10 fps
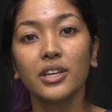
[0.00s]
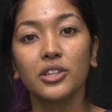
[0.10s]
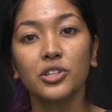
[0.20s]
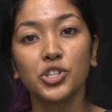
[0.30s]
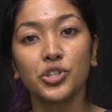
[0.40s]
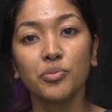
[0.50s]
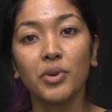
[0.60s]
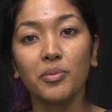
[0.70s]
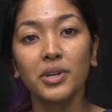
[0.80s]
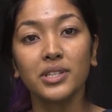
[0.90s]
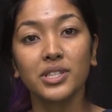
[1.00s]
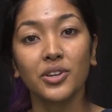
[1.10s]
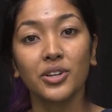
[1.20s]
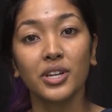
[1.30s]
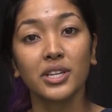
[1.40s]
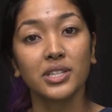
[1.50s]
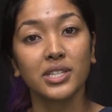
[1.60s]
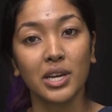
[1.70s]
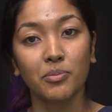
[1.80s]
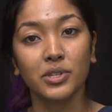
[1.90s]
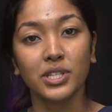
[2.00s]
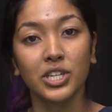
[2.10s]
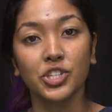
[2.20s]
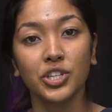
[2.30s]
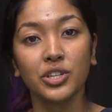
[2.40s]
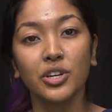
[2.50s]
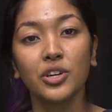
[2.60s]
The tube may be inserted as a day procedure